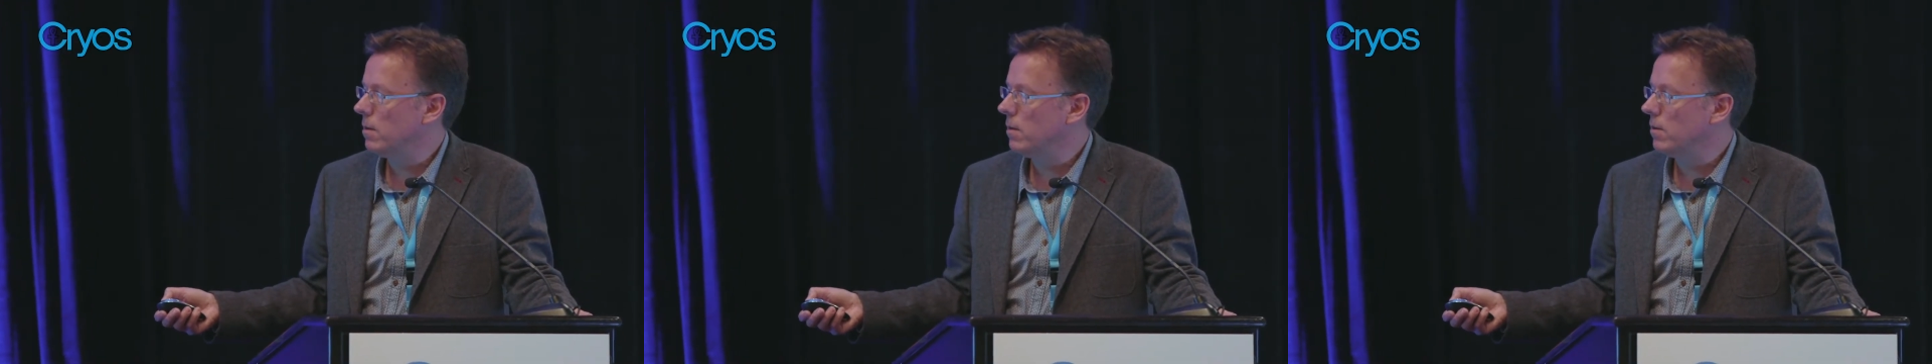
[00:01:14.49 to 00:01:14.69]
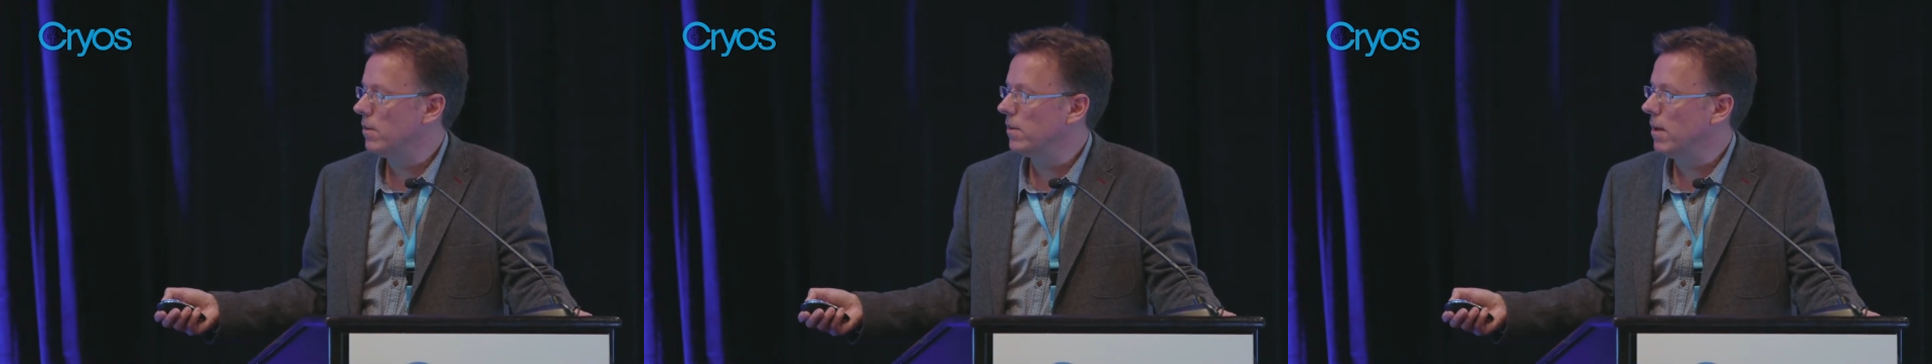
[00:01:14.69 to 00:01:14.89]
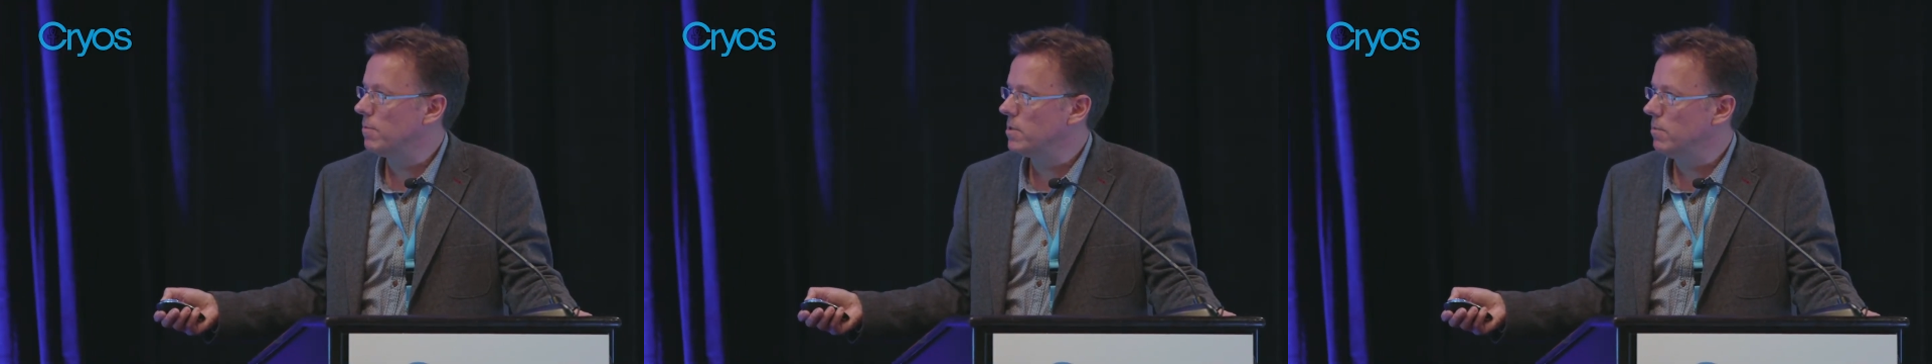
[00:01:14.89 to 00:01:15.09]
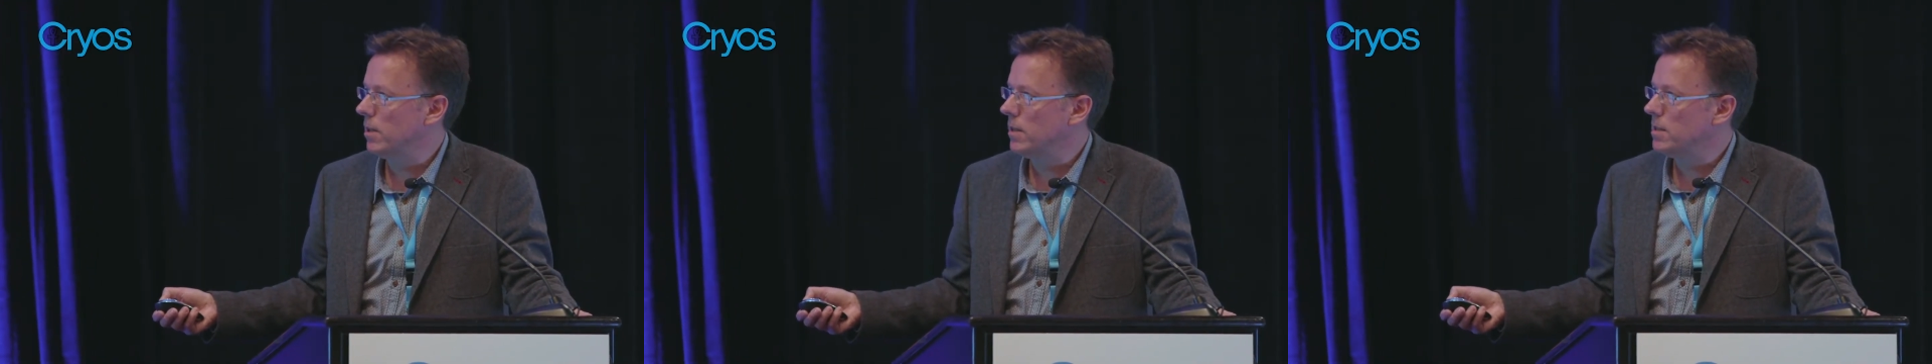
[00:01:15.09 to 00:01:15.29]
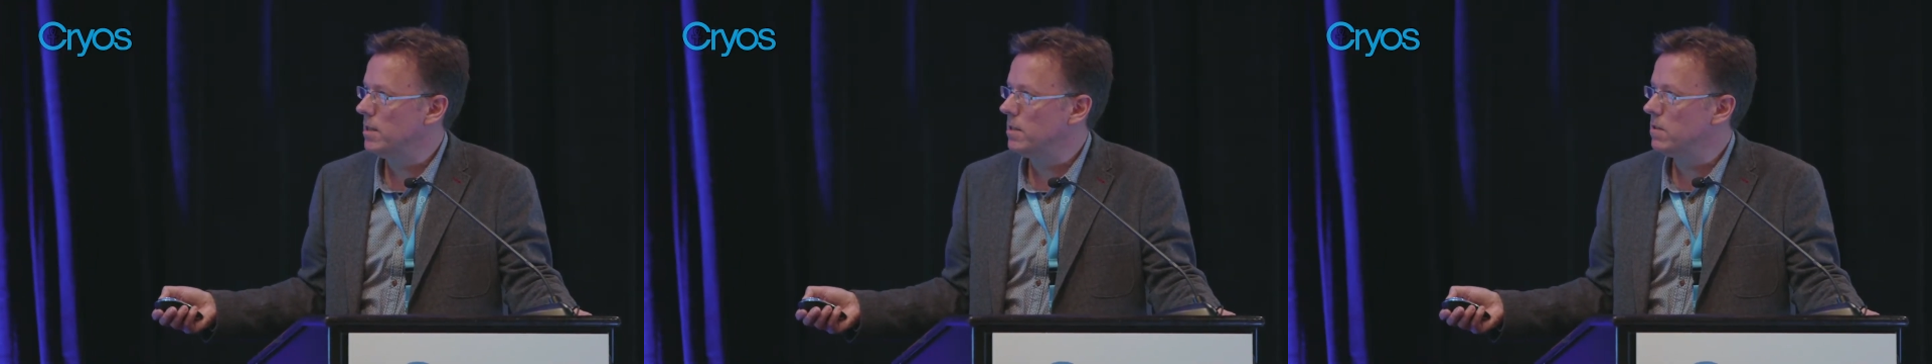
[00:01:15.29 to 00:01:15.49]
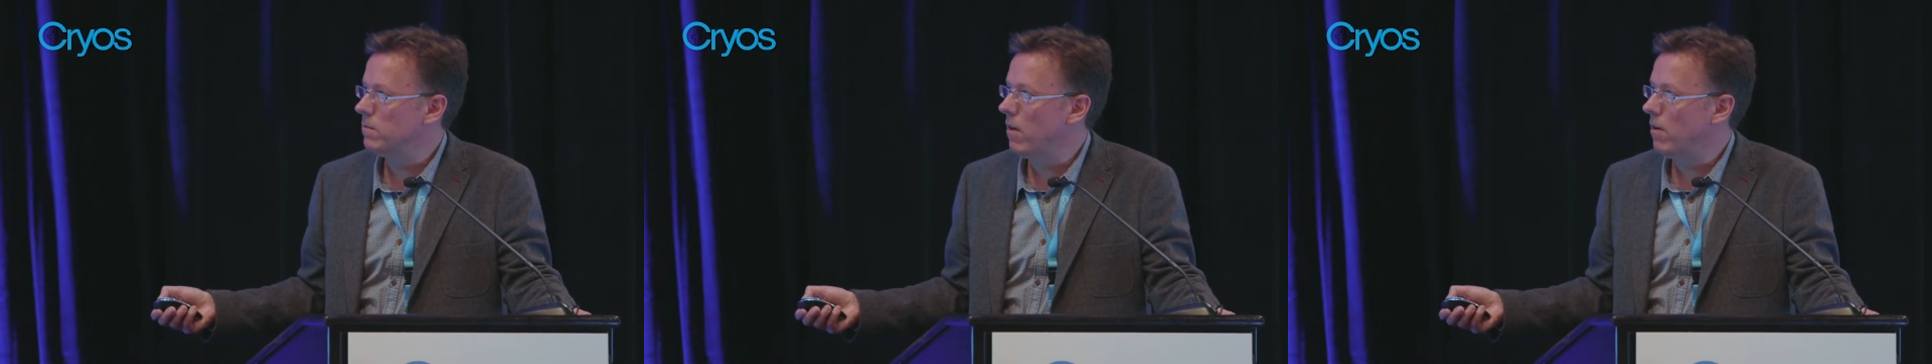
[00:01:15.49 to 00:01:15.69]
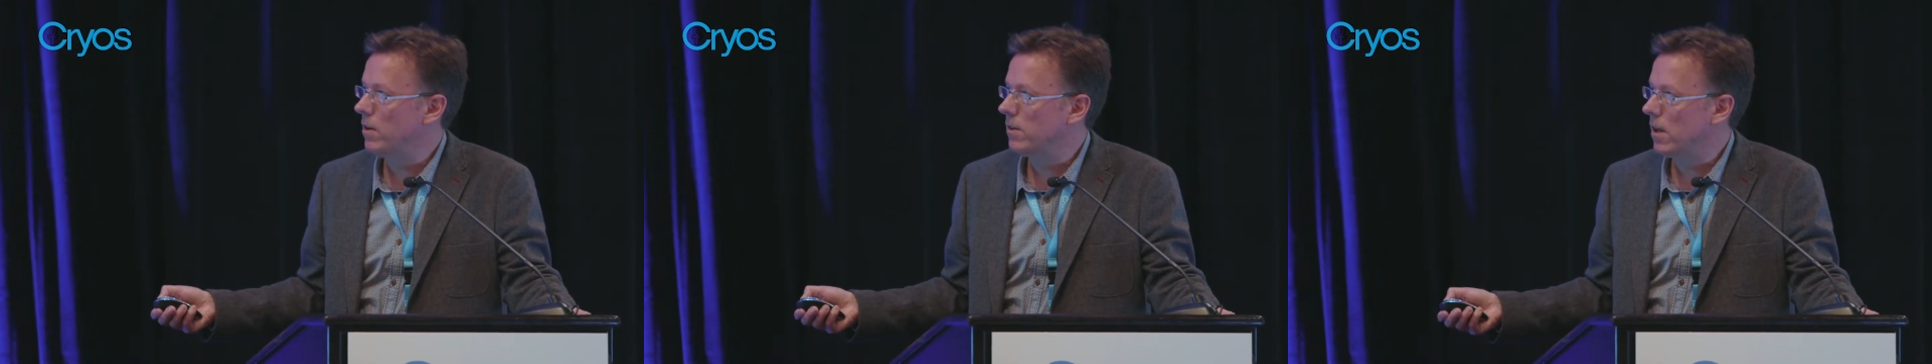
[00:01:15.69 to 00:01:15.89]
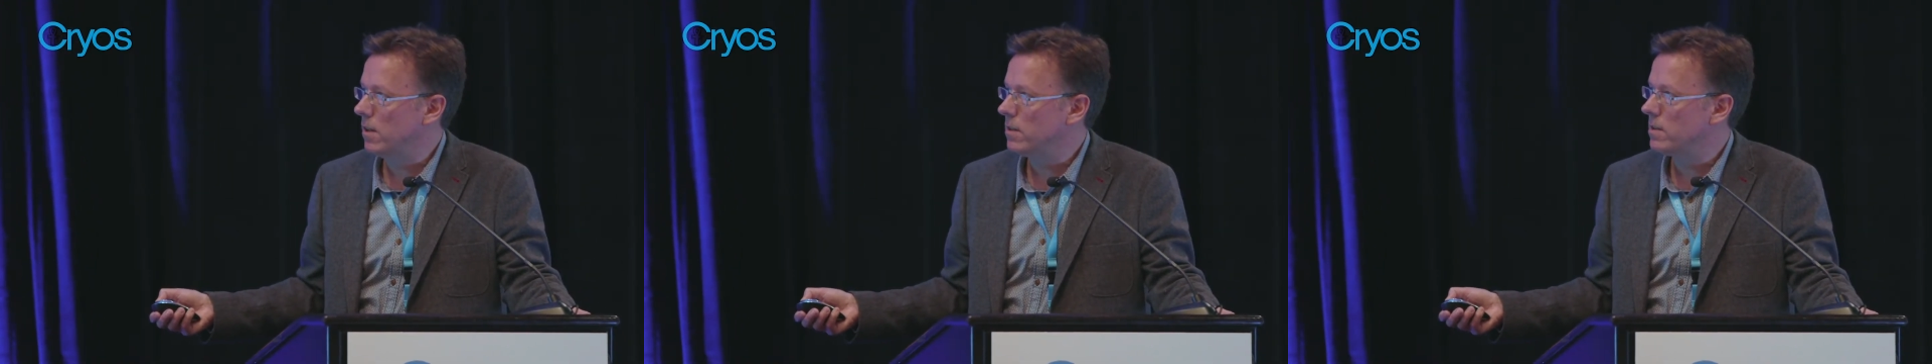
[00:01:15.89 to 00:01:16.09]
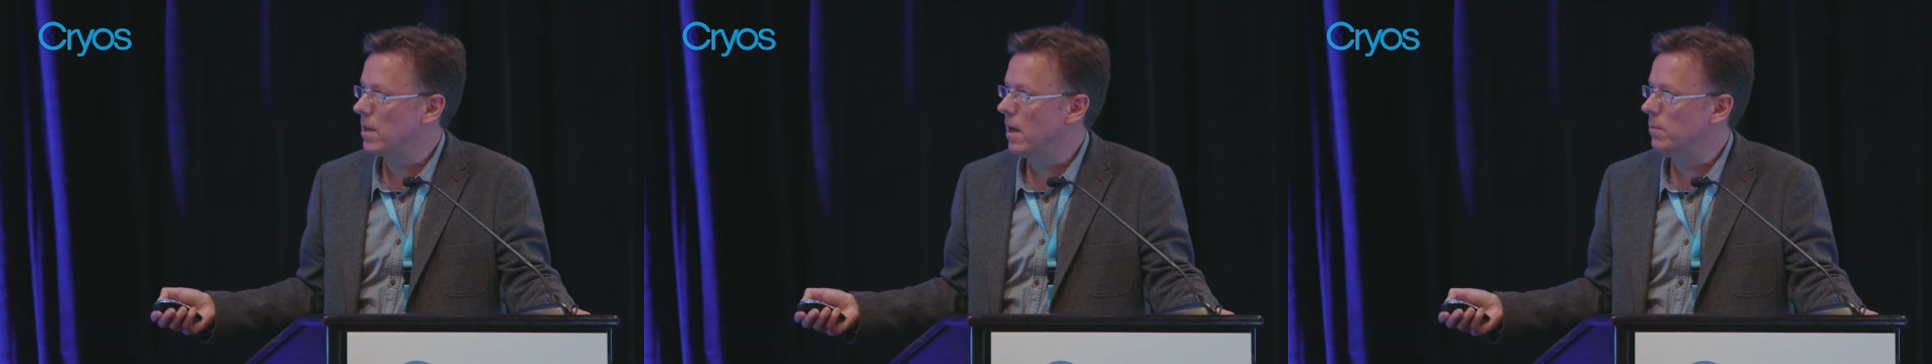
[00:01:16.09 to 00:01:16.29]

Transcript: at the same time as adding the DNA